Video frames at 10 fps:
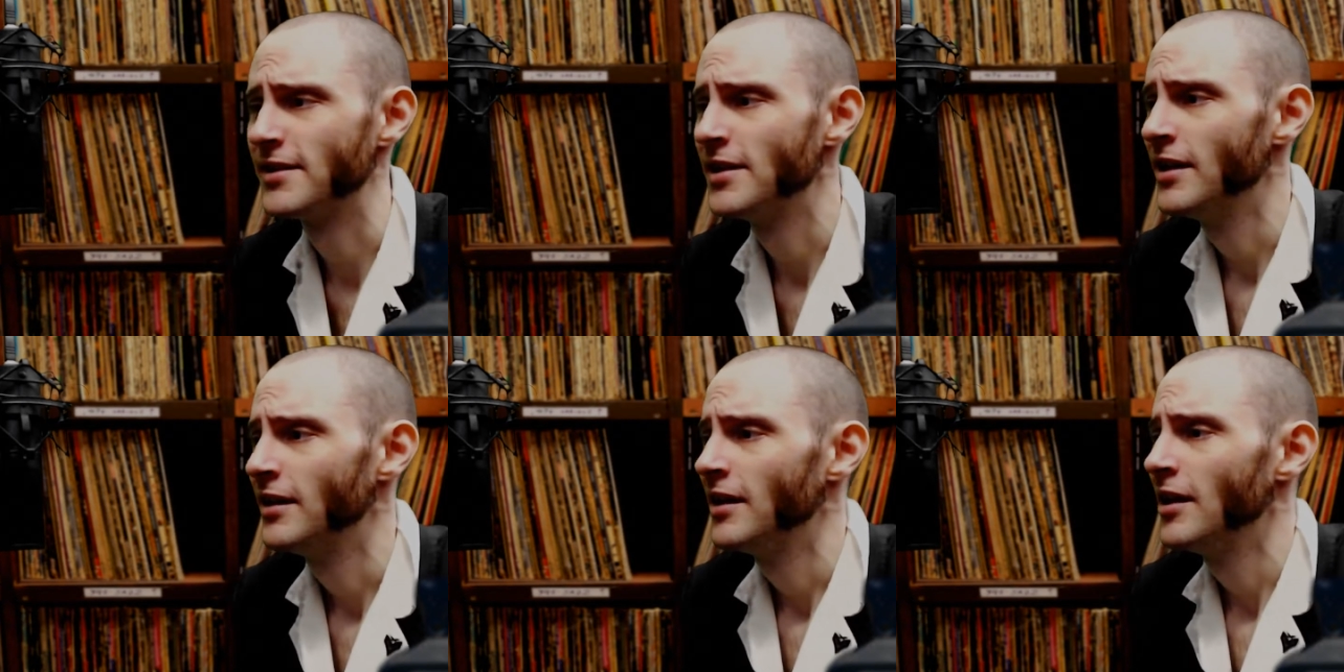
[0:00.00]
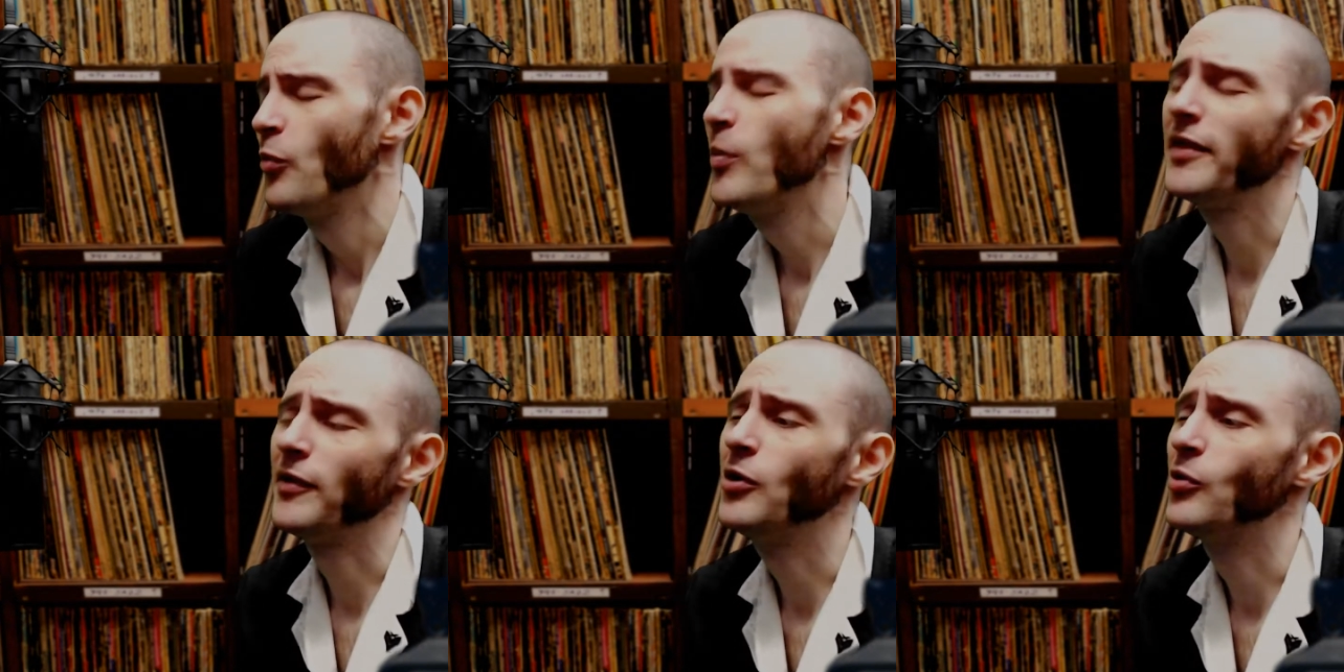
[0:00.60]

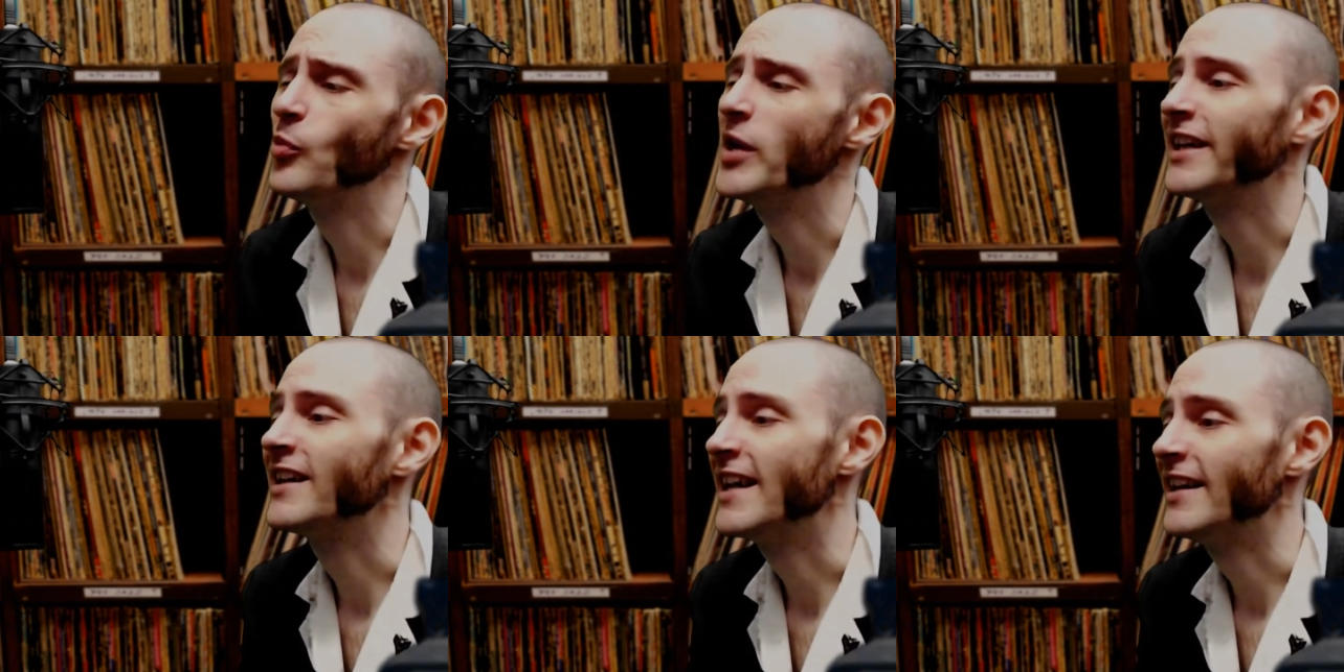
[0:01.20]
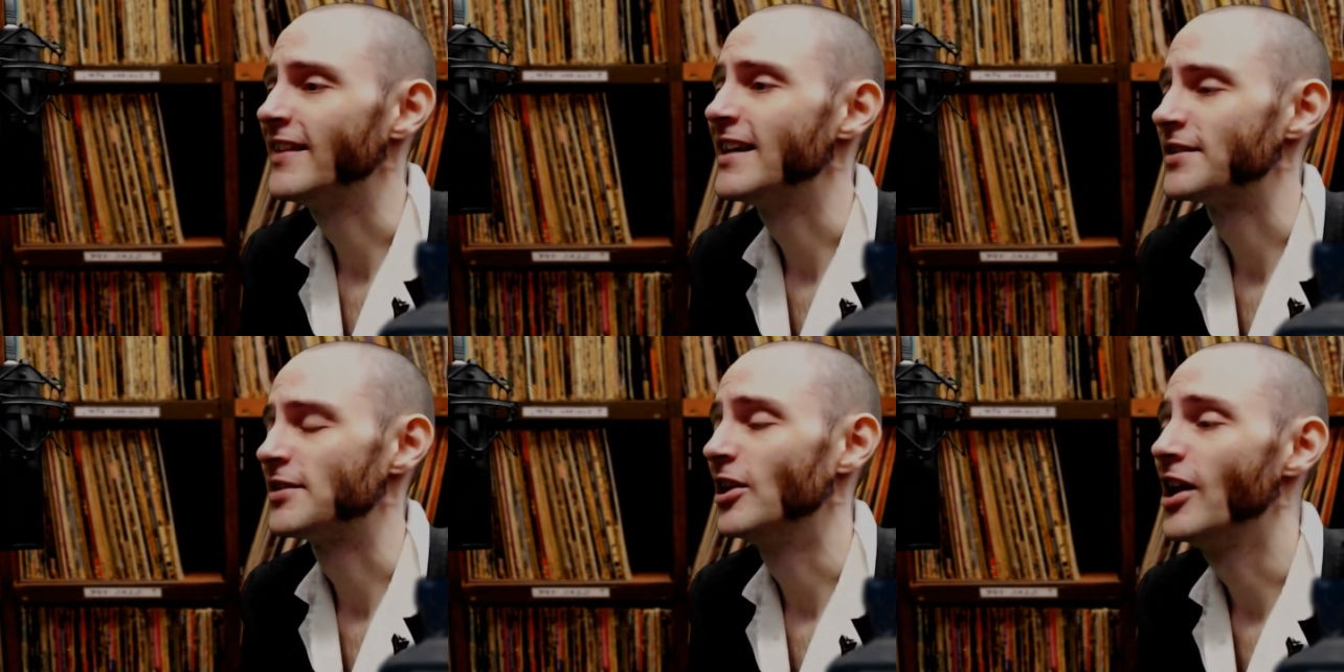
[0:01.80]
with whom we can get
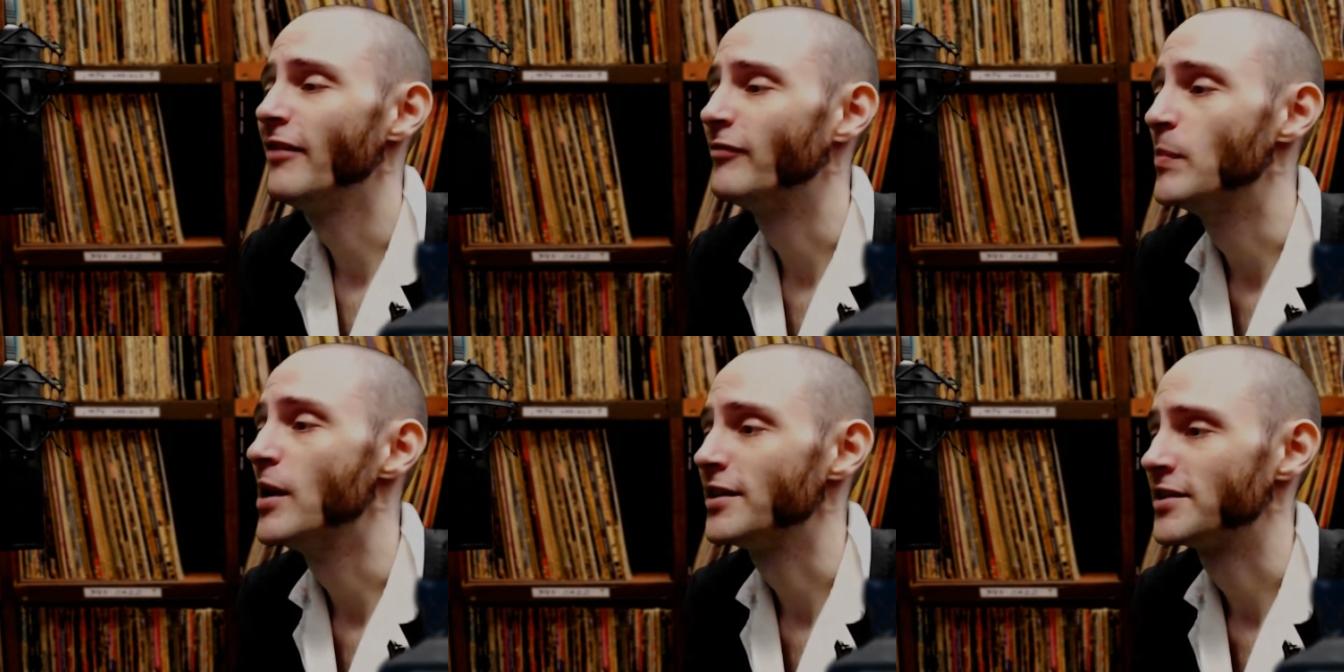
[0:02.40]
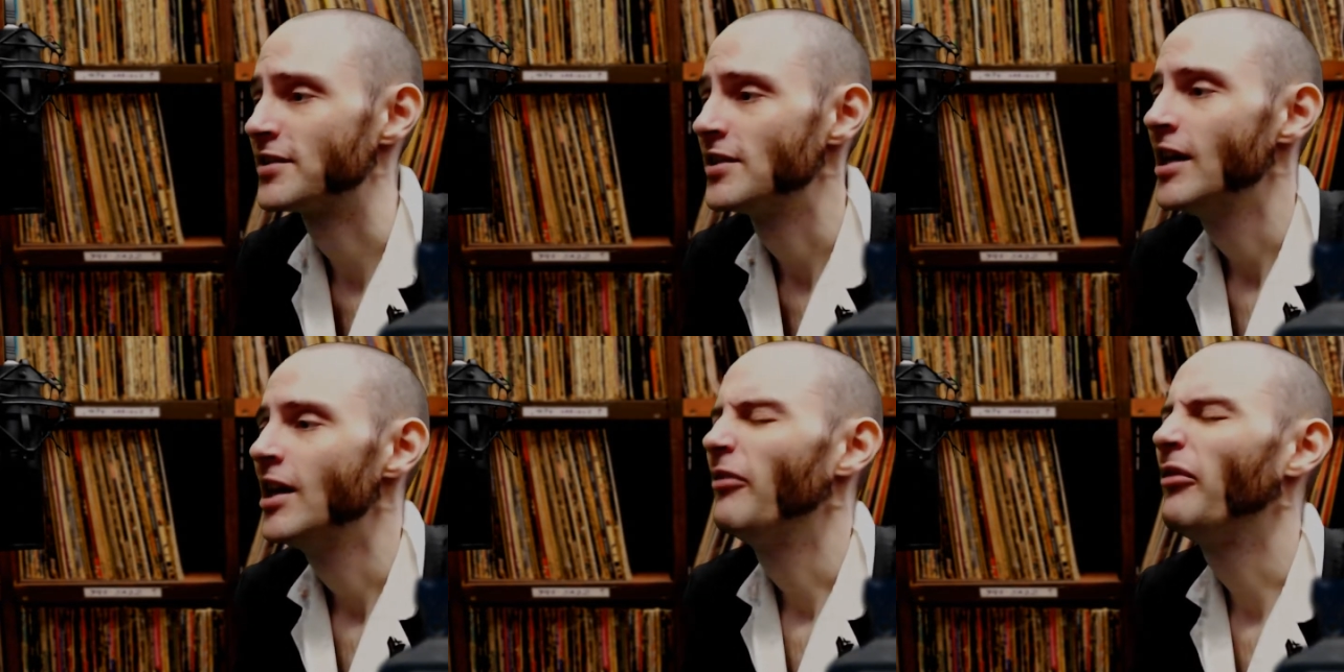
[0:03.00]
this love bus
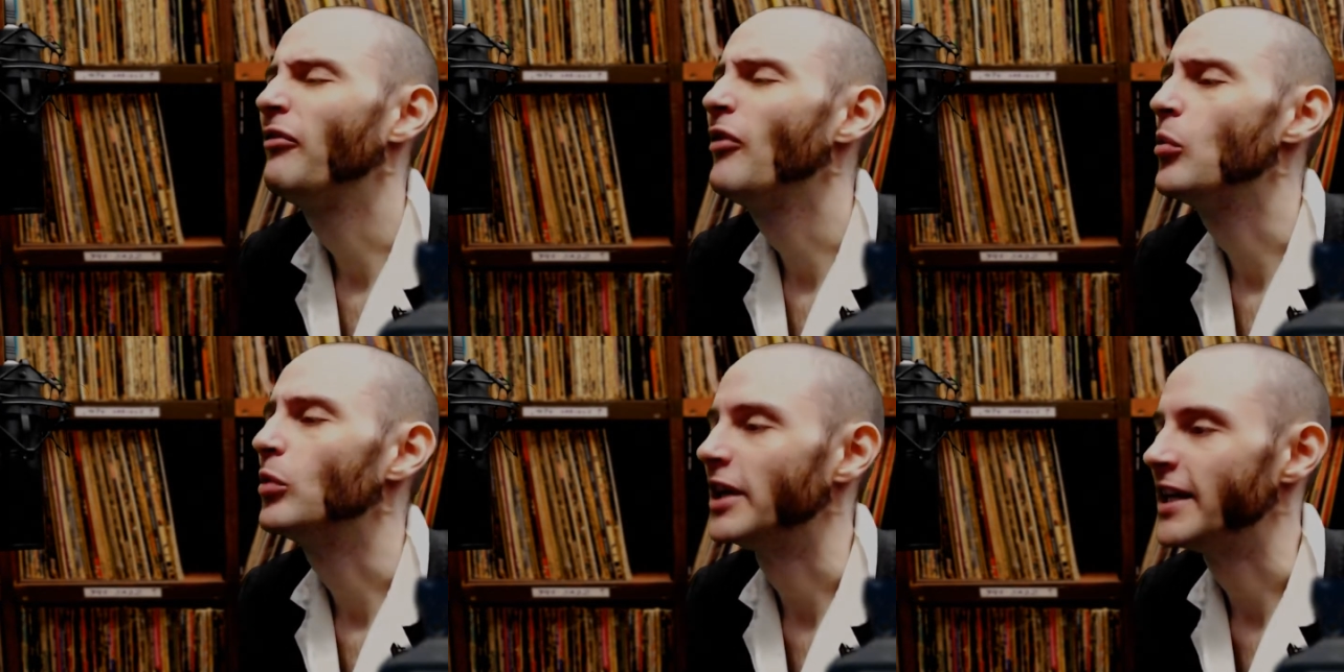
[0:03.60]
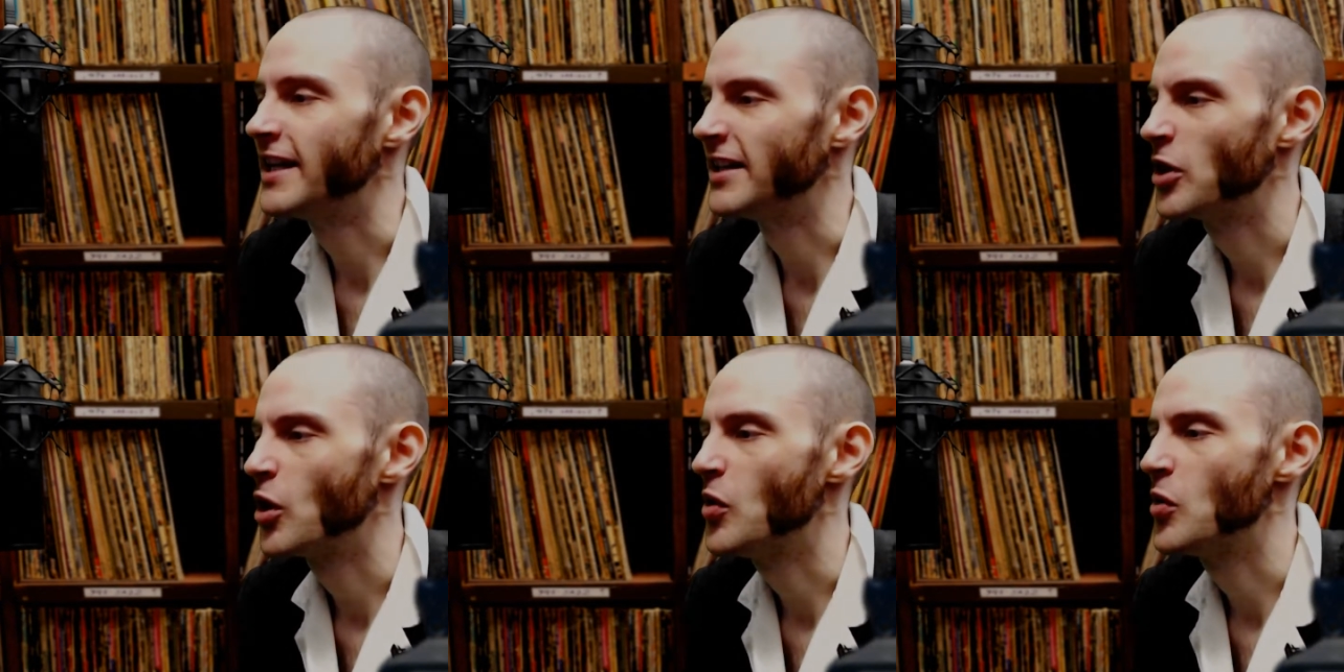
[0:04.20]
fully
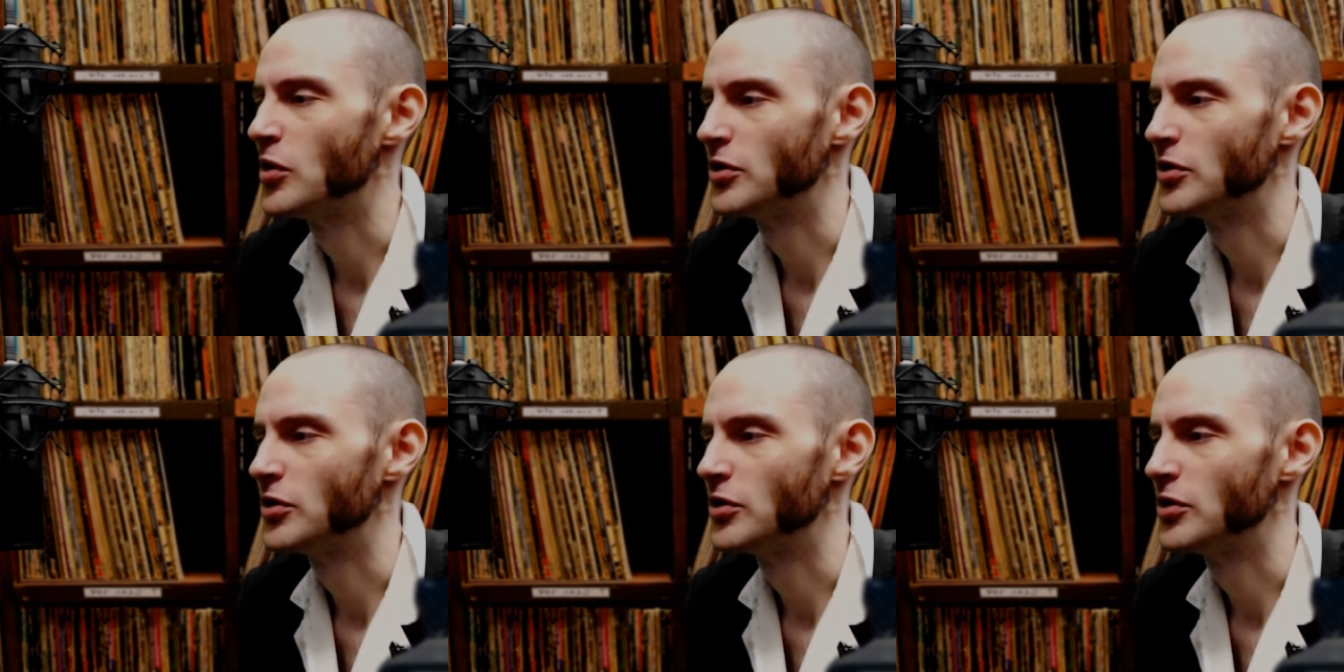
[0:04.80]
engorged.